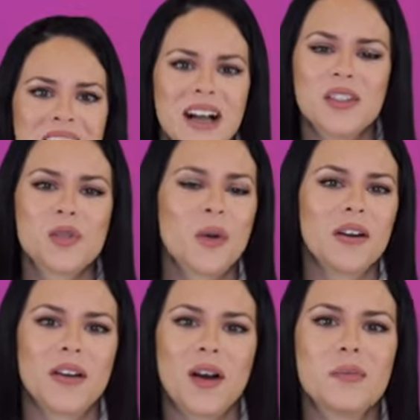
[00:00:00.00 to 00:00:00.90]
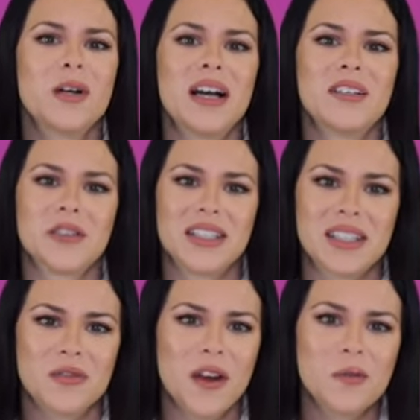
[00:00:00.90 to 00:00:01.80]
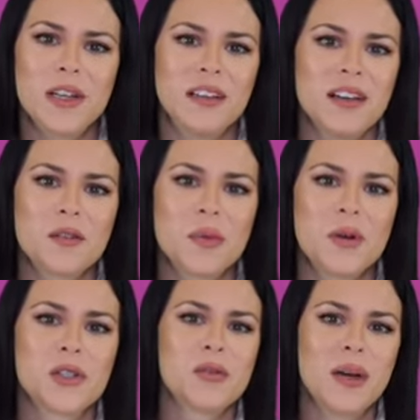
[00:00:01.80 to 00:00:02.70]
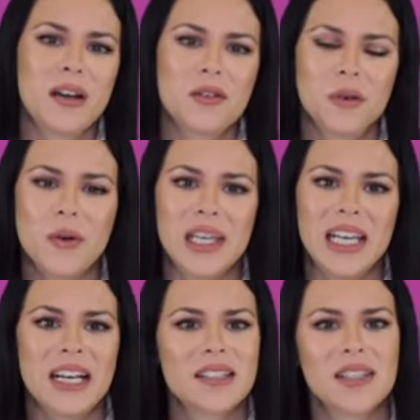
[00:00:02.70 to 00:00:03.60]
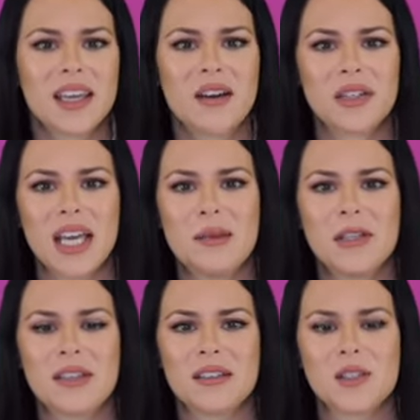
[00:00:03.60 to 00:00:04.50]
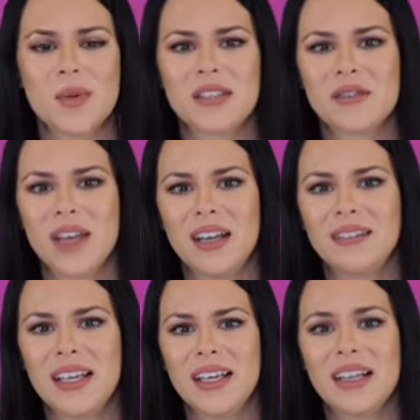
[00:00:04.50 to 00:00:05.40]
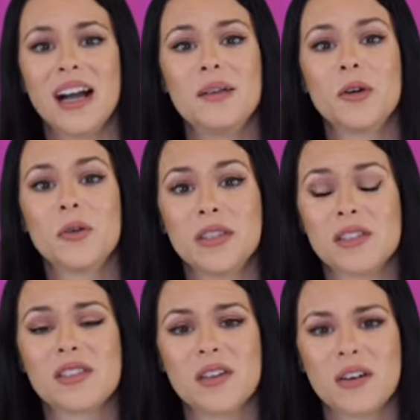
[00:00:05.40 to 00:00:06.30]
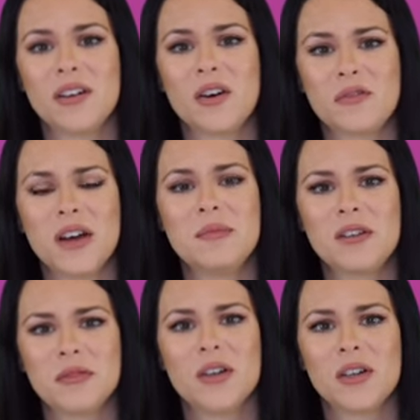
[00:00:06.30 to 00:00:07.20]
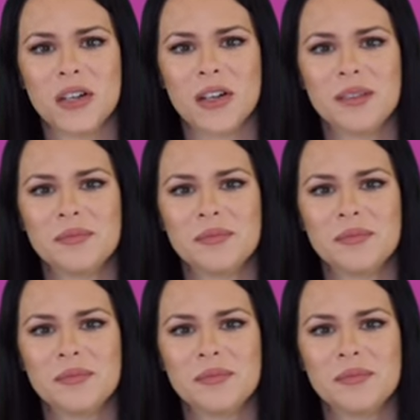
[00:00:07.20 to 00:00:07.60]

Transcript: I swear to carbohydrates carbohydrates. If I read another post about how growing an X account came at the expense of getting laid, I am going to start a GoFundMe for a hooker.